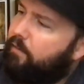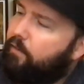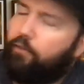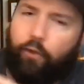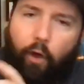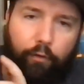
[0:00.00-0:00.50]

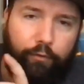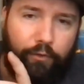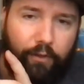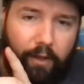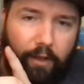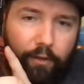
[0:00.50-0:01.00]

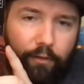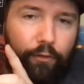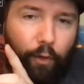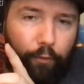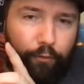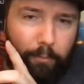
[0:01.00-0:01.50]
Soft.
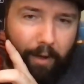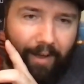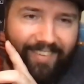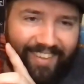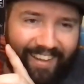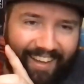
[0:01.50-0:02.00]
Soft
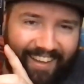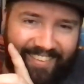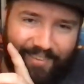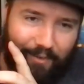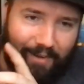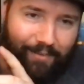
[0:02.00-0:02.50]
Master,
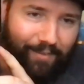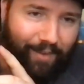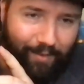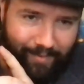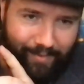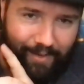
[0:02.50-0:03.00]
sorry, it's
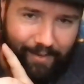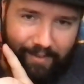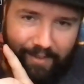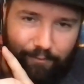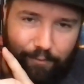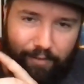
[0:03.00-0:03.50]
hard to see in
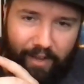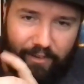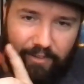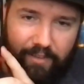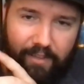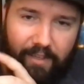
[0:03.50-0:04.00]
the
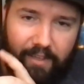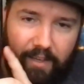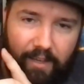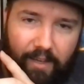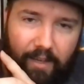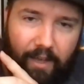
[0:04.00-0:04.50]
reflection.
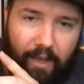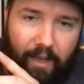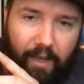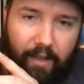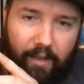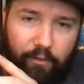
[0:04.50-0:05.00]

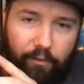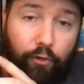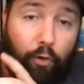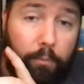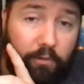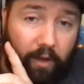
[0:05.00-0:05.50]
Uh,
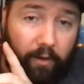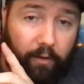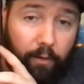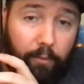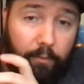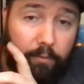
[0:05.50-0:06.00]
Storm
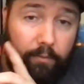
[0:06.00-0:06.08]
Shadow,